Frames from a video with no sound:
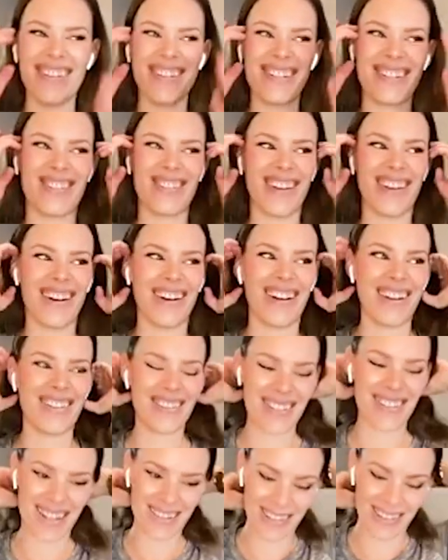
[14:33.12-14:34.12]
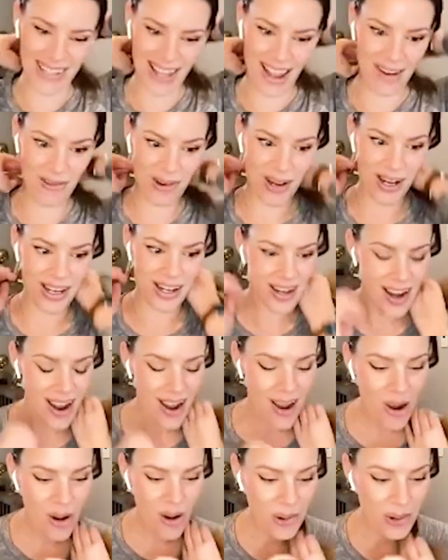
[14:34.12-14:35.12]
I was very upset about that one.
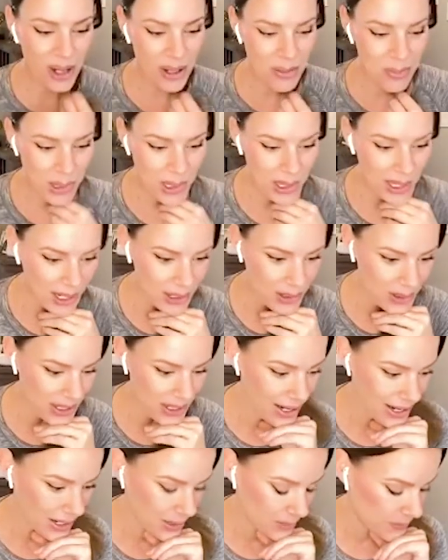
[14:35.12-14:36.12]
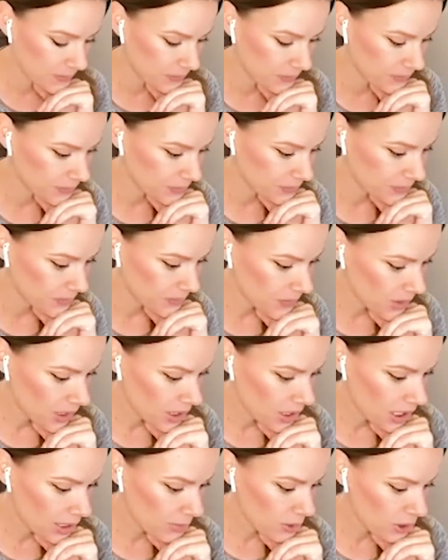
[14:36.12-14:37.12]
Or I put out um,
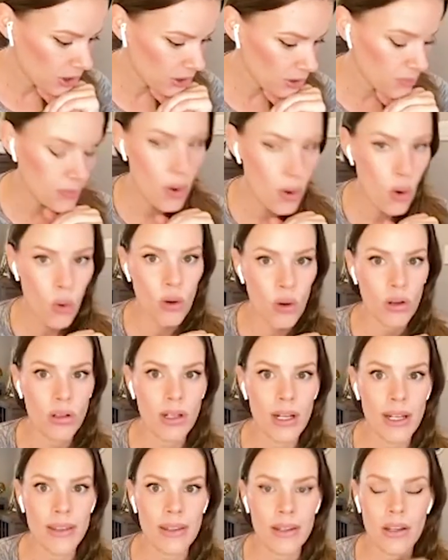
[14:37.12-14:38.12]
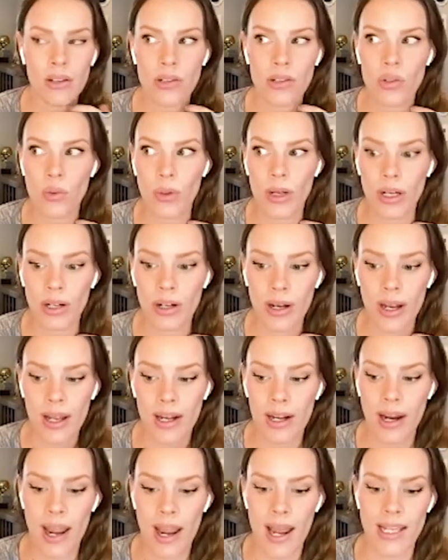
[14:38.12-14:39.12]
I put out a poll, I think on Twitter,
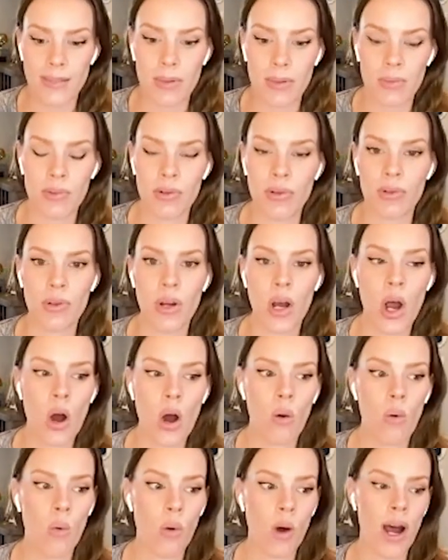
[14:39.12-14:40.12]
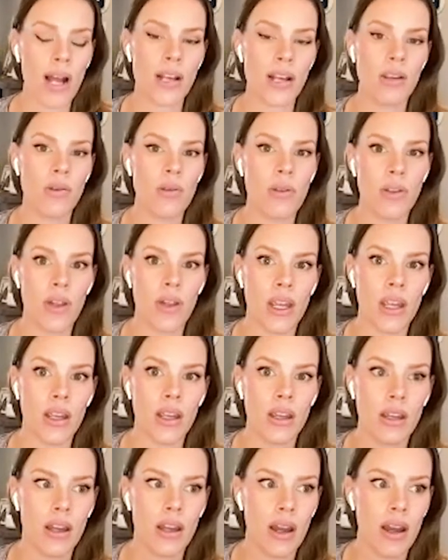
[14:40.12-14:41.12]
and I asked people, why do you
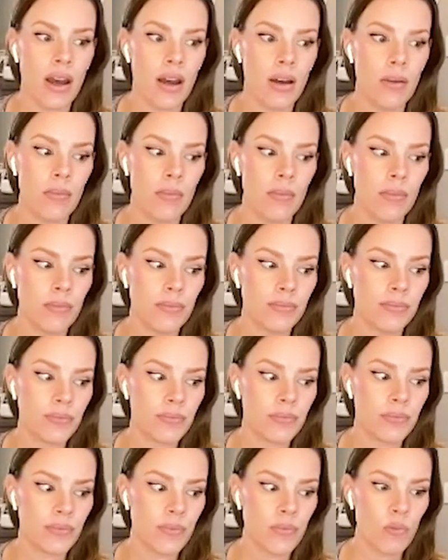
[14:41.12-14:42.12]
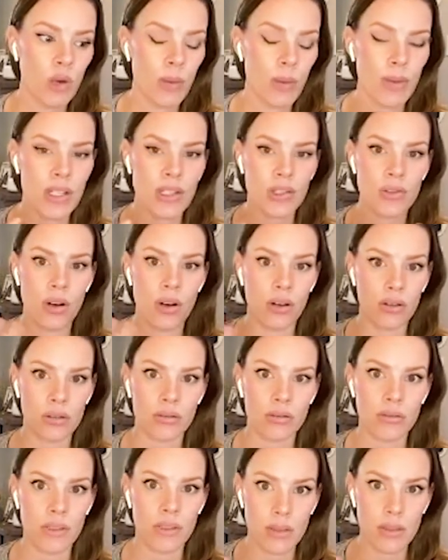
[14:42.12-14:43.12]
think um, women
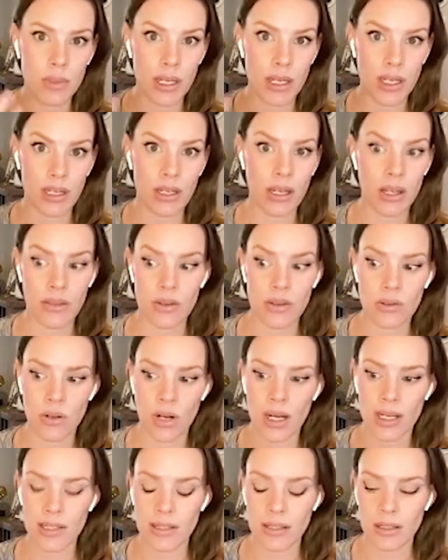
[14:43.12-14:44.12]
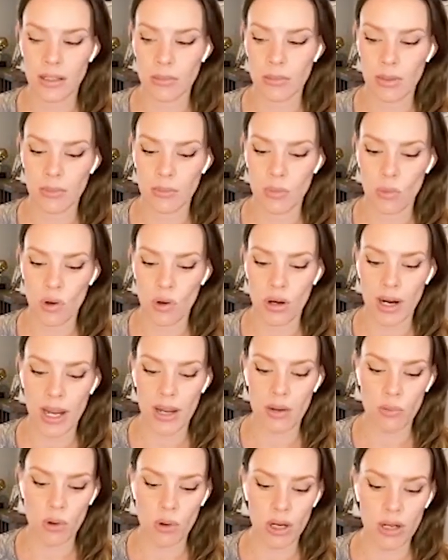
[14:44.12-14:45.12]
struggle to be in the trades a little bit more?
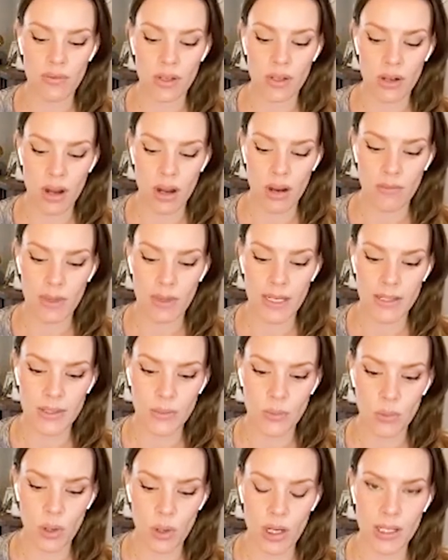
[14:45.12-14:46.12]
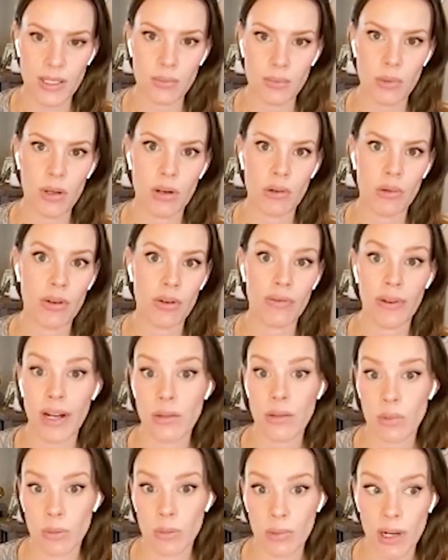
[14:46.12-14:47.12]
And one of the comments was, we were
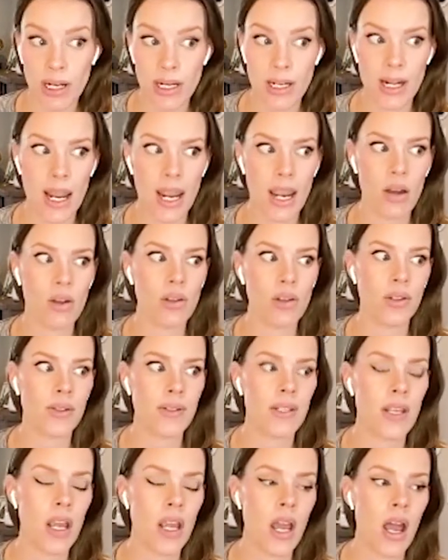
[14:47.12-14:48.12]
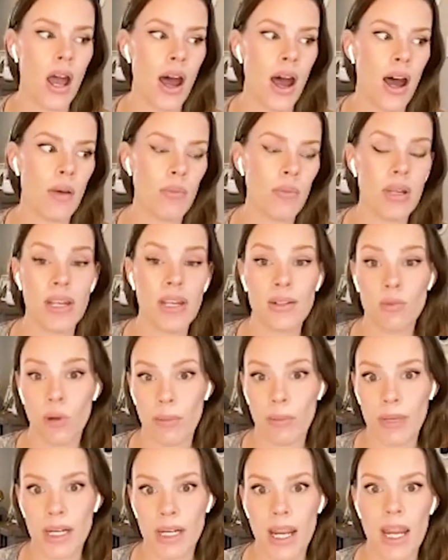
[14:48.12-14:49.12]
afraid we'd break nails um, because
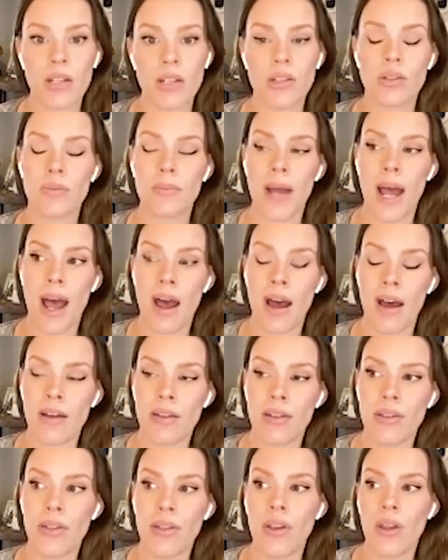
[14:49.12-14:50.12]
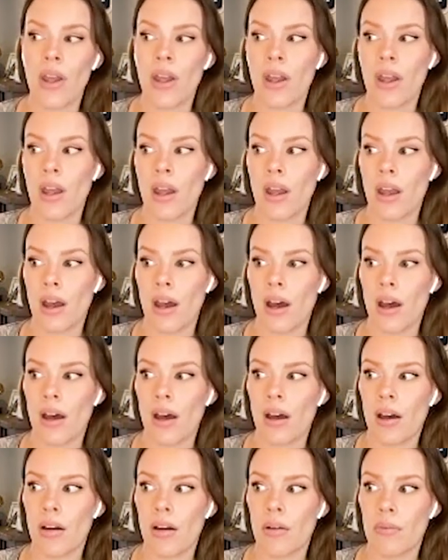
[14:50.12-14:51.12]
women can't do math.
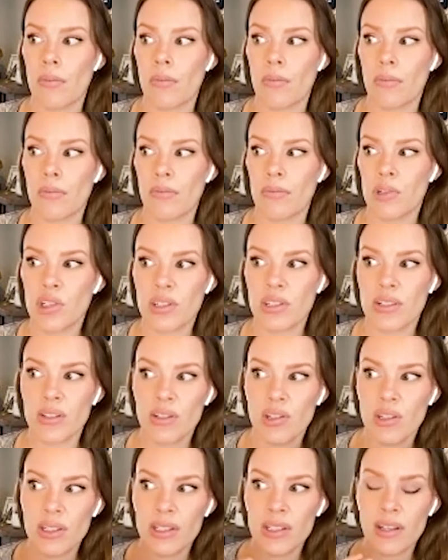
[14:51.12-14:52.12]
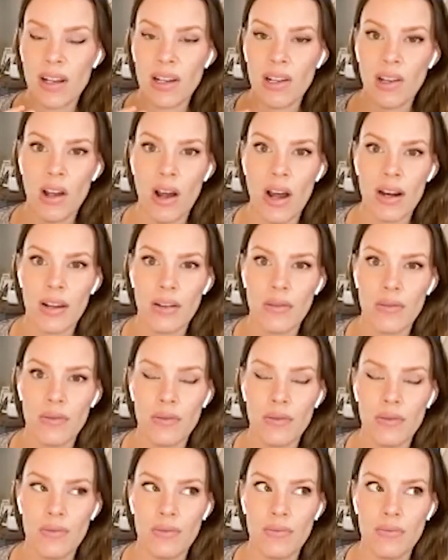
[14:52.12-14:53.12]
Um, just, just a lot of
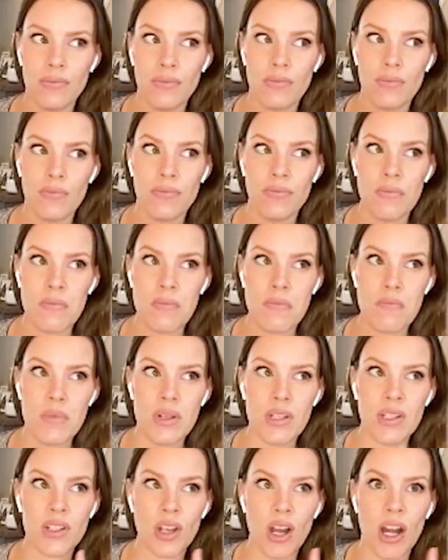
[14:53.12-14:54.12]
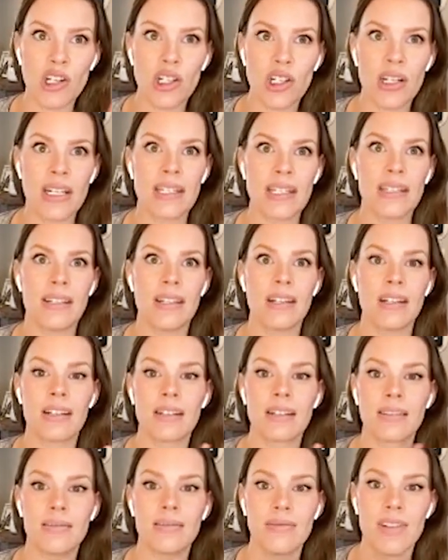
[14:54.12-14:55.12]
misogynistic
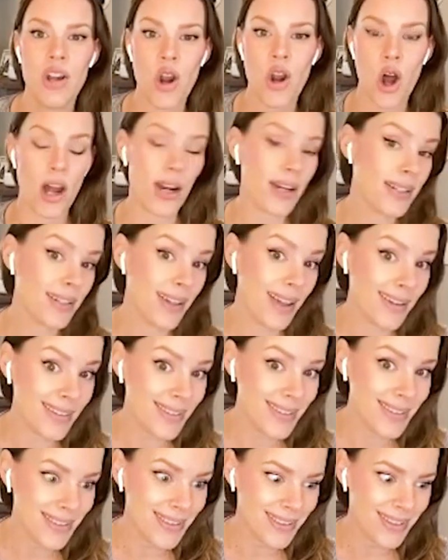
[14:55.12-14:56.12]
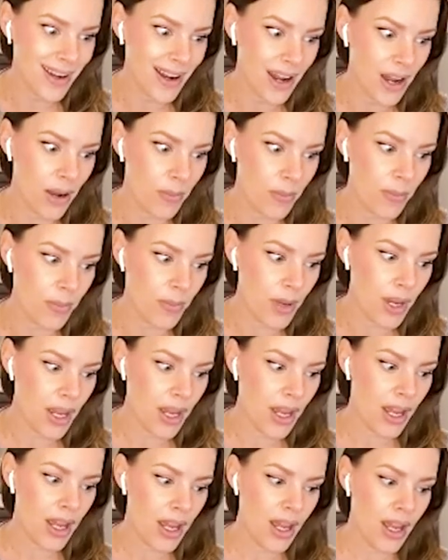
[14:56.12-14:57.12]
nonsense. Um,
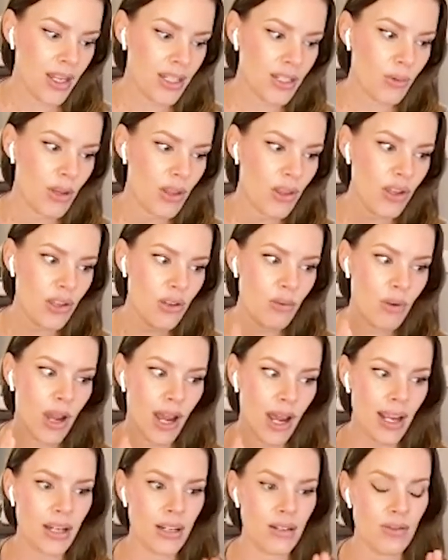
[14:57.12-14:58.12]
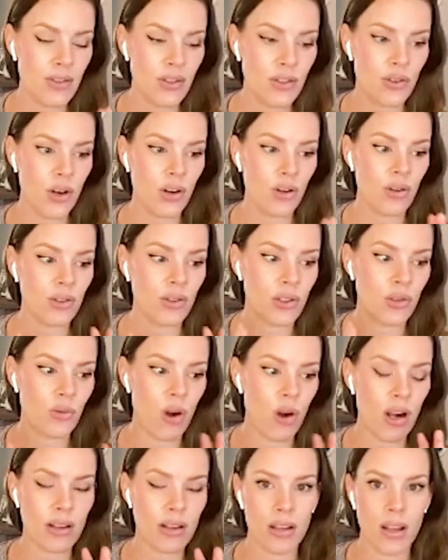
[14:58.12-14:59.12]
so I think you kind of struggle to
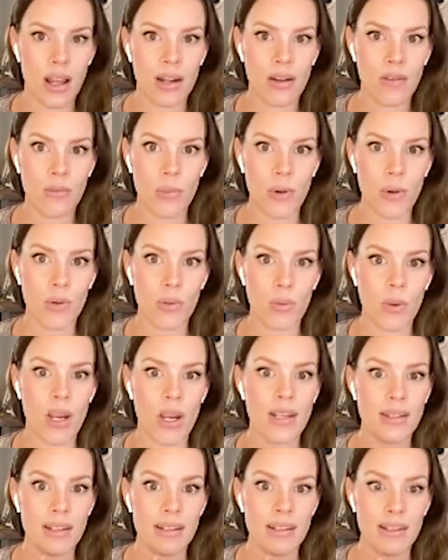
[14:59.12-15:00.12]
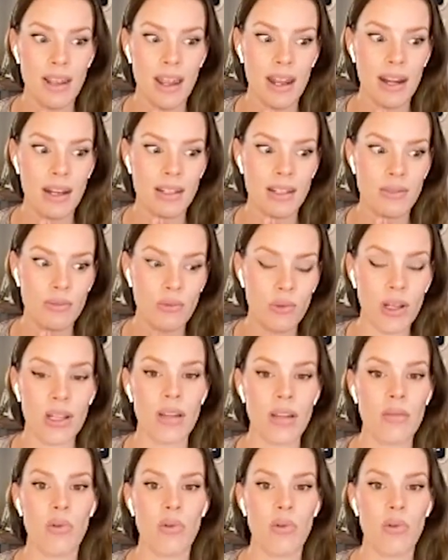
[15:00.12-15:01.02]
walk the line of both ways, as, and it's really